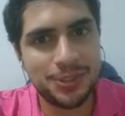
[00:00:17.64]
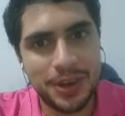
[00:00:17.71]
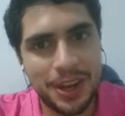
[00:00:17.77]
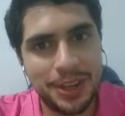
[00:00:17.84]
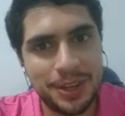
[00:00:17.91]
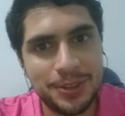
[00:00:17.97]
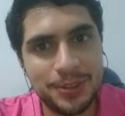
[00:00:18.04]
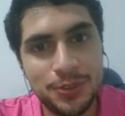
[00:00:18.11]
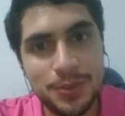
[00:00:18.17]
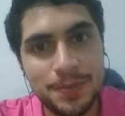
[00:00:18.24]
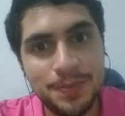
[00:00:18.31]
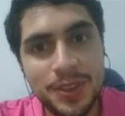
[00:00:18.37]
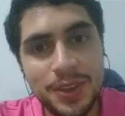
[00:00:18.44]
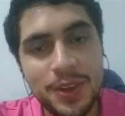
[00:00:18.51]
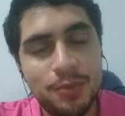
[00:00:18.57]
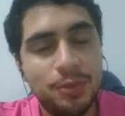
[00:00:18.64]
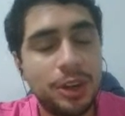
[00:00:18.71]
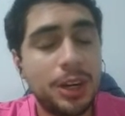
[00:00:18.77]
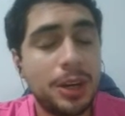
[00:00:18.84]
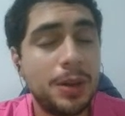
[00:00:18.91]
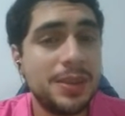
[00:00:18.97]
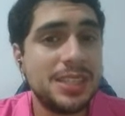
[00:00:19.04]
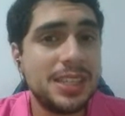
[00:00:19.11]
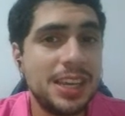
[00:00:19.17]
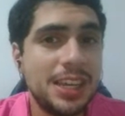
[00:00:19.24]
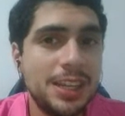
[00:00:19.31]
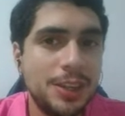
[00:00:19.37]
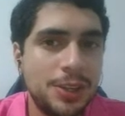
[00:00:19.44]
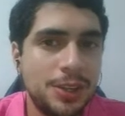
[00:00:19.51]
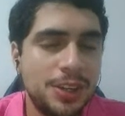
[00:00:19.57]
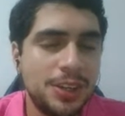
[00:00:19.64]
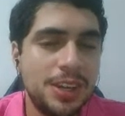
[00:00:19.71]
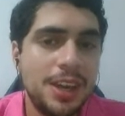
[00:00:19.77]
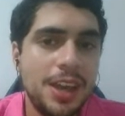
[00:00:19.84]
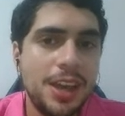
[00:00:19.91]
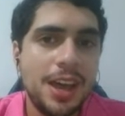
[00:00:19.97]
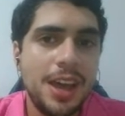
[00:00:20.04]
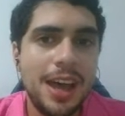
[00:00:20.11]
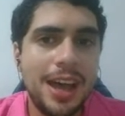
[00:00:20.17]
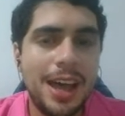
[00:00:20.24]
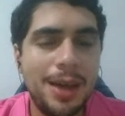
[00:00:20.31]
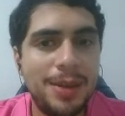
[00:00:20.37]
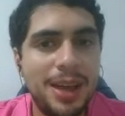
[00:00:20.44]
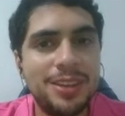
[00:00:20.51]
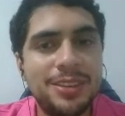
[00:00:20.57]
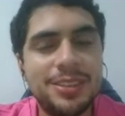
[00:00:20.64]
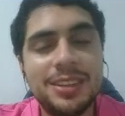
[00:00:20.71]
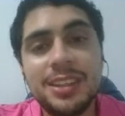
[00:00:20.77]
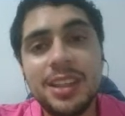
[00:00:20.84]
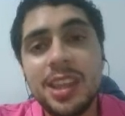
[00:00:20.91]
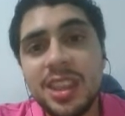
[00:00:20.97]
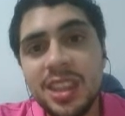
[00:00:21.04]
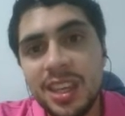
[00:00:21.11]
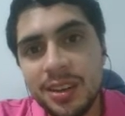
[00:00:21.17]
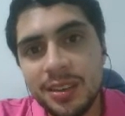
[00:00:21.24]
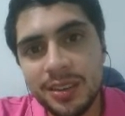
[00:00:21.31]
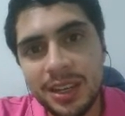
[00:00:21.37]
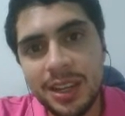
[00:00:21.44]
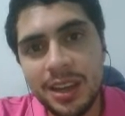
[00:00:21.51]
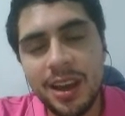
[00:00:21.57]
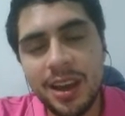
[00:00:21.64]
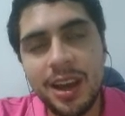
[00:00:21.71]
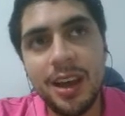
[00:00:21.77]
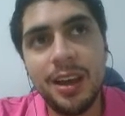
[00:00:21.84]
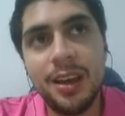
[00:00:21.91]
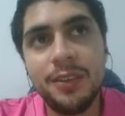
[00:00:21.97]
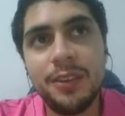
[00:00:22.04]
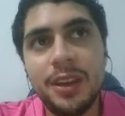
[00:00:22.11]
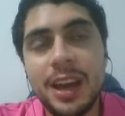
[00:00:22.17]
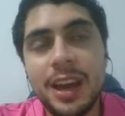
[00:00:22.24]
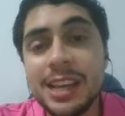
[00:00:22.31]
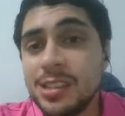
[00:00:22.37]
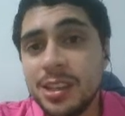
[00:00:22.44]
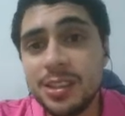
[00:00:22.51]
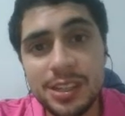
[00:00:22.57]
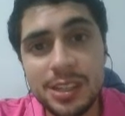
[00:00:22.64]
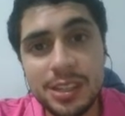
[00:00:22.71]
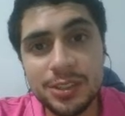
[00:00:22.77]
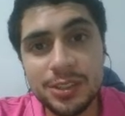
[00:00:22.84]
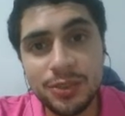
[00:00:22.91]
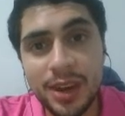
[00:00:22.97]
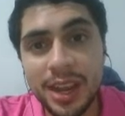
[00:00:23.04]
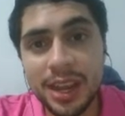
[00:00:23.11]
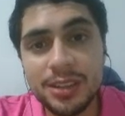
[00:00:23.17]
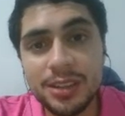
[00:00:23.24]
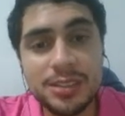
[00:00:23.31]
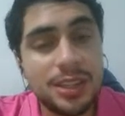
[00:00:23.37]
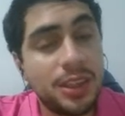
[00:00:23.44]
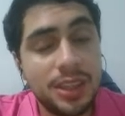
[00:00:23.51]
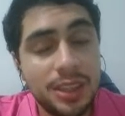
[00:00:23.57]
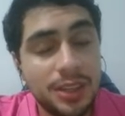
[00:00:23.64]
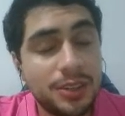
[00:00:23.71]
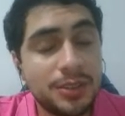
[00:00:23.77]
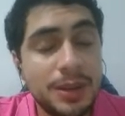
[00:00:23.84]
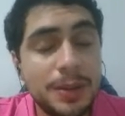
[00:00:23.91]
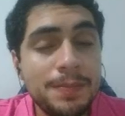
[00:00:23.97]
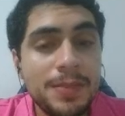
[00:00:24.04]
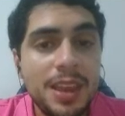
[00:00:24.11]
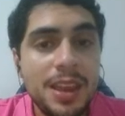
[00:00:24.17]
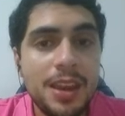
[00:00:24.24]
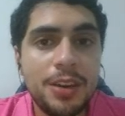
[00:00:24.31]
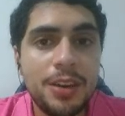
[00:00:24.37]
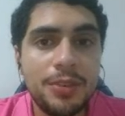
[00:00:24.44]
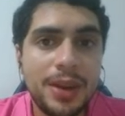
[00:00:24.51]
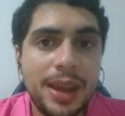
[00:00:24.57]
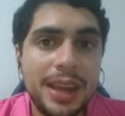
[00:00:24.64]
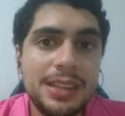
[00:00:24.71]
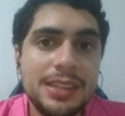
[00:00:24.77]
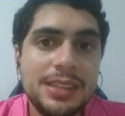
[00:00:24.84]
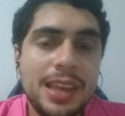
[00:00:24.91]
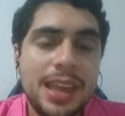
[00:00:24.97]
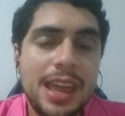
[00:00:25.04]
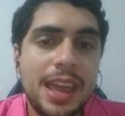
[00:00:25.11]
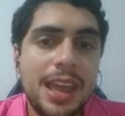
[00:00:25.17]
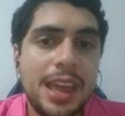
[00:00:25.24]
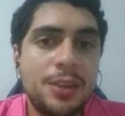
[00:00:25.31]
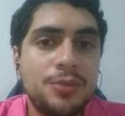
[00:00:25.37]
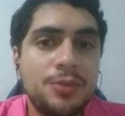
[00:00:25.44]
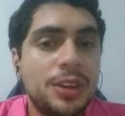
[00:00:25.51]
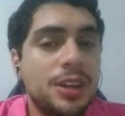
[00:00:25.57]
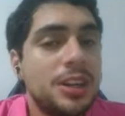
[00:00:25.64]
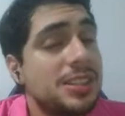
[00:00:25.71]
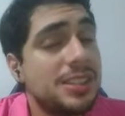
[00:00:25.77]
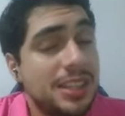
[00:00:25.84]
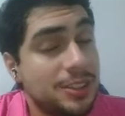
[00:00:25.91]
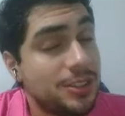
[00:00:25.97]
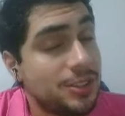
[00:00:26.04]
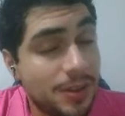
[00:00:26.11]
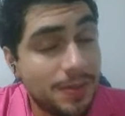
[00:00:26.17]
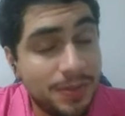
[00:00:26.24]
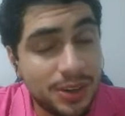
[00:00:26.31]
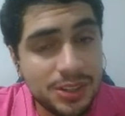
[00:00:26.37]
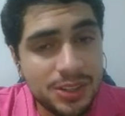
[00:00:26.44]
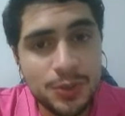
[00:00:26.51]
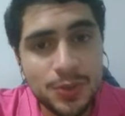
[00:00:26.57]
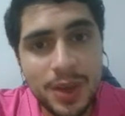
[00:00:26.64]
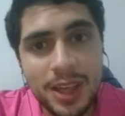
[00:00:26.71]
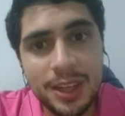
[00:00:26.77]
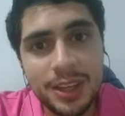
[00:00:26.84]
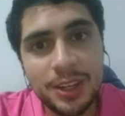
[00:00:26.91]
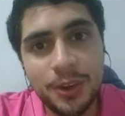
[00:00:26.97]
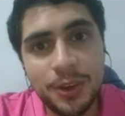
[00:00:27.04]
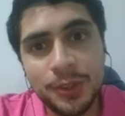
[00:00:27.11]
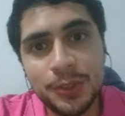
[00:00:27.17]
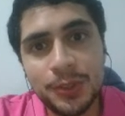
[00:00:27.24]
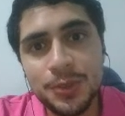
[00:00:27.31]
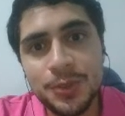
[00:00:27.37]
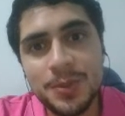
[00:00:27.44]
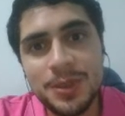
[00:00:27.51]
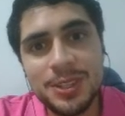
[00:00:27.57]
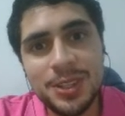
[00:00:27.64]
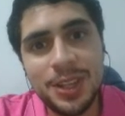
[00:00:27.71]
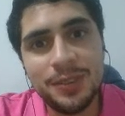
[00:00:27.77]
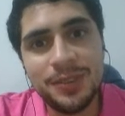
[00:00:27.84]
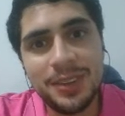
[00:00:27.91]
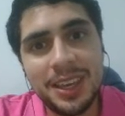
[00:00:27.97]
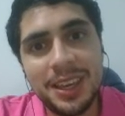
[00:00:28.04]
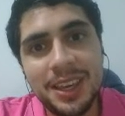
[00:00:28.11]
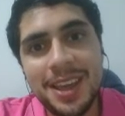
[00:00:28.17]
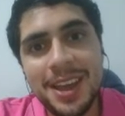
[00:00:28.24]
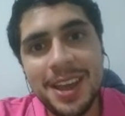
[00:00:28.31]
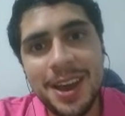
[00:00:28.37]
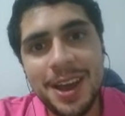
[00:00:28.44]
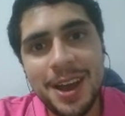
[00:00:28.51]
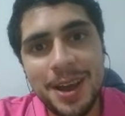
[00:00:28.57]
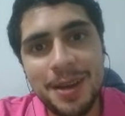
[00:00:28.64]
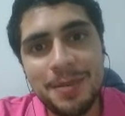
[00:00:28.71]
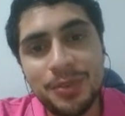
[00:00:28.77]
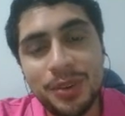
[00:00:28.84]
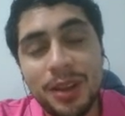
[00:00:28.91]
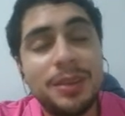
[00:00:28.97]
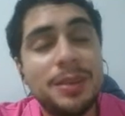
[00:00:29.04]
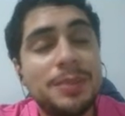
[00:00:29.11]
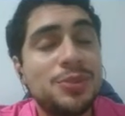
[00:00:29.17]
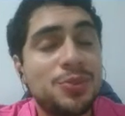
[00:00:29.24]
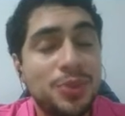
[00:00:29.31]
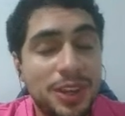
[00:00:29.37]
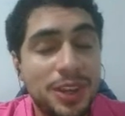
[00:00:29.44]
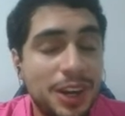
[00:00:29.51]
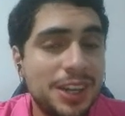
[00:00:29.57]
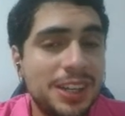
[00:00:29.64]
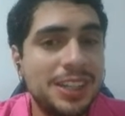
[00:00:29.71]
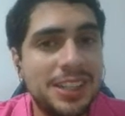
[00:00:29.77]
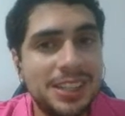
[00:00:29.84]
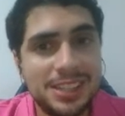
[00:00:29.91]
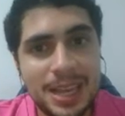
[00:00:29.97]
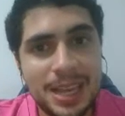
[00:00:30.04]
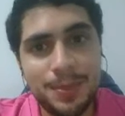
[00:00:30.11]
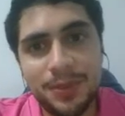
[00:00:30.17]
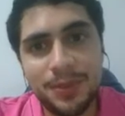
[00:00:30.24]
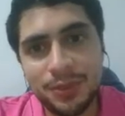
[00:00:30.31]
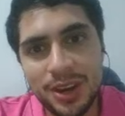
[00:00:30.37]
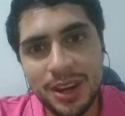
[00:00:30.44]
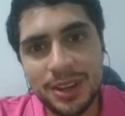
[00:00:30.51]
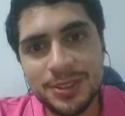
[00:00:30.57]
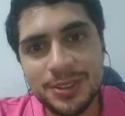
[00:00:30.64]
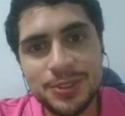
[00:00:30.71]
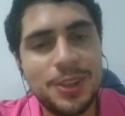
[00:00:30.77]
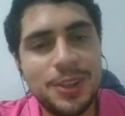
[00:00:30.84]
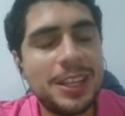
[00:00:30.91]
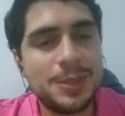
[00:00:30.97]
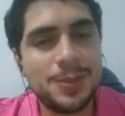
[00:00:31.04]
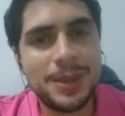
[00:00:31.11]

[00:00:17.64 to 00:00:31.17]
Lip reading: triangles. We're going to be taking a look about the theory of isosceles triangles, the theorem, right? And we're going to see its converse as well in order to be solving problems regarding this type of triangles. So let's